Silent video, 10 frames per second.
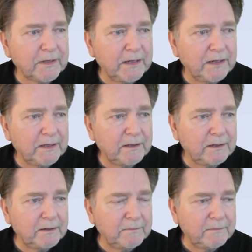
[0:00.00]

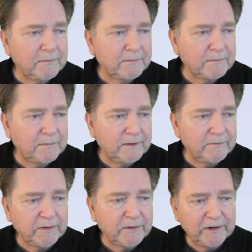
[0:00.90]
and
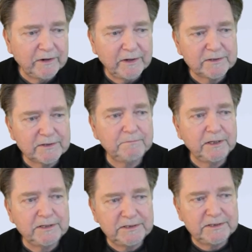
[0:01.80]
they've got various
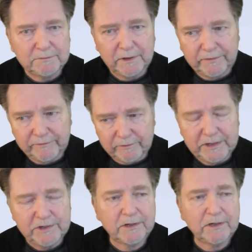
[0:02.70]
places where
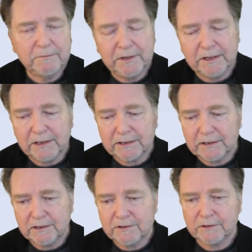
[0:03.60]
information can be
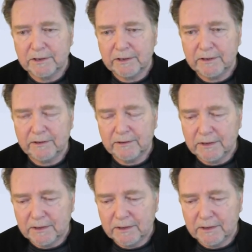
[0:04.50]
collected. Certainly the